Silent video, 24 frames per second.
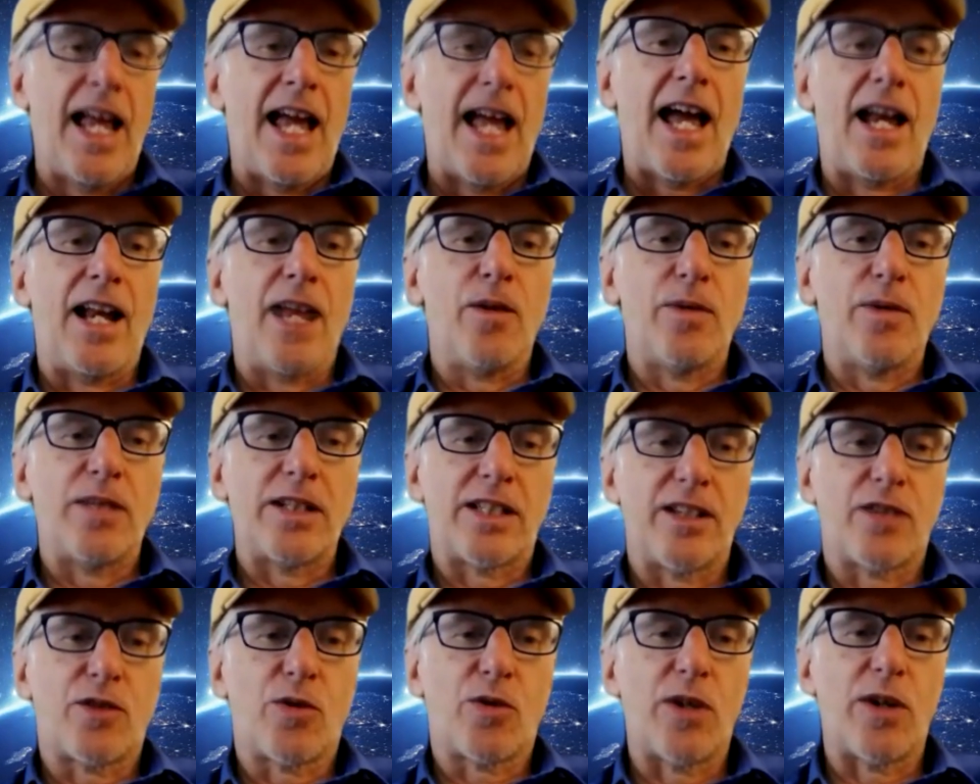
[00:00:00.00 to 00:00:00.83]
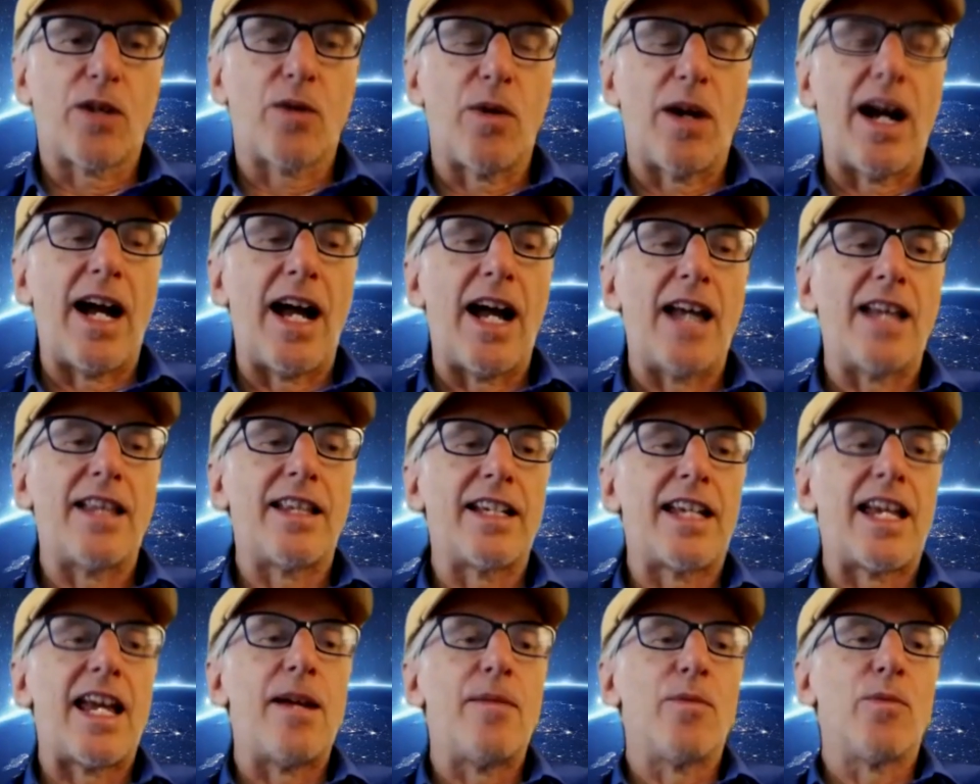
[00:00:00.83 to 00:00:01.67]
And it was a trick where I had
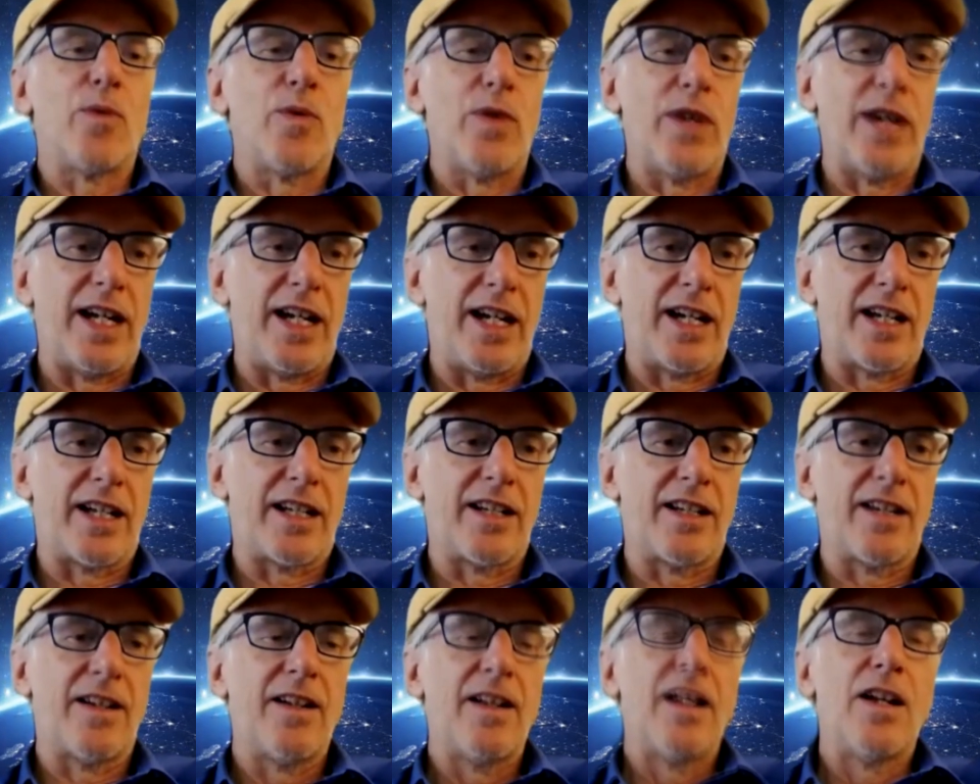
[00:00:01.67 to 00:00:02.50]
the game rigged